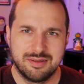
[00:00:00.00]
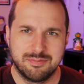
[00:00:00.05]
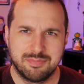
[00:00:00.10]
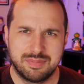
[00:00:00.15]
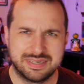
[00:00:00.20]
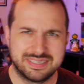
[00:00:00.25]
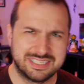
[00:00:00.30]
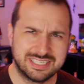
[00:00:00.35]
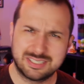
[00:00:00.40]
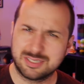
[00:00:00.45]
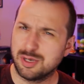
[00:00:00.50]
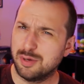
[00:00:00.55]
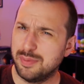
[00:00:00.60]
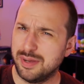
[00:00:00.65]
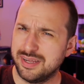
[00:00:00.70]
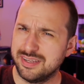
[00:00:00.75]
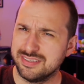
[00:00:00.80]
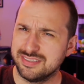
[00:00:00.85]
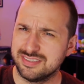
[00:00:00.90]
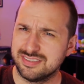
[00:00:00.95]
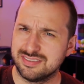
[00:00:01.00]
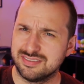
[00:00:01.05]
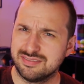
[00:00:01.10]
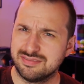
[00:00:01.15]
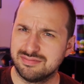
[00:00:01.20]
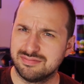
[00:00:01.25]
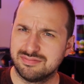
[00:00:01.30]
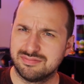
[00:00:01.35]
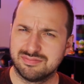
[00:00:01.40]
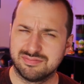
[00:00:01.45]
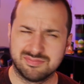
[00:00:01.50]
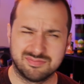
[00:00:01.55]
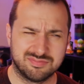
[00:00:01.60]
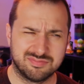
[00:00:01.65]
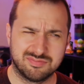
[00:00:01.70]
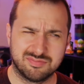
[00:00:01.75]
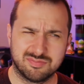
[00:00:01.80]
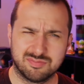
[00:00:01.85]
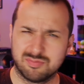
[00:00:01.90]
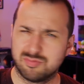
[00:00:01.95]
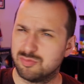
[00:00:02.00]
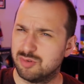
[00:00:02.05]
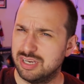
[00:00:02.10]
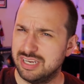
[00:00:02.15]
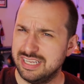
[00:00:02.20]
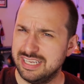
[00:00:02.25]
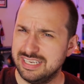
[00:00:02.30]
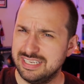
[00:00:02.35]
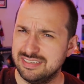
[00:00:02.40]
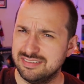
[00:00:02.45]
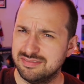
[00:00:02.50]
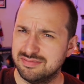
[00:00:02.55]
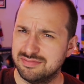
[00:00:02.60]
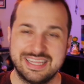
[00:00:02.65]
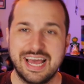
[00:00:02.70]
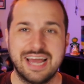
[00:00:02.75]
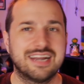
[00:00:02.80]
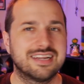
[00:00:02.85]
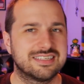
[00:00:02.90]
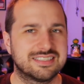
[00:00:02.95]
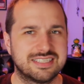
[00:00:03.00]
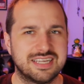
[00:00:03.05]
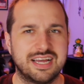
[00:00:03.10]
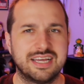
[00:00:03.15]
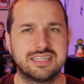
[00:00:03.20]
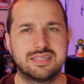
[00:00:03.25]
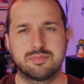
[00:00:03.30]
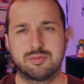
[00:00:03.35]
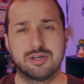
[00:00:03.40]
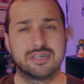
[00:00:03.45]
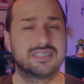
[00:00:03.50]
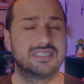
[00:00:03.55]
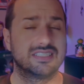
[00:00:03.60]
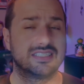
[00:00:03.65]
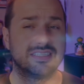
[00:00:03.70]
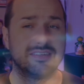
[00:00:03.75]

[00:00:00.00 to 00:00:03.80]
but disco balls? Really? That aside, the prices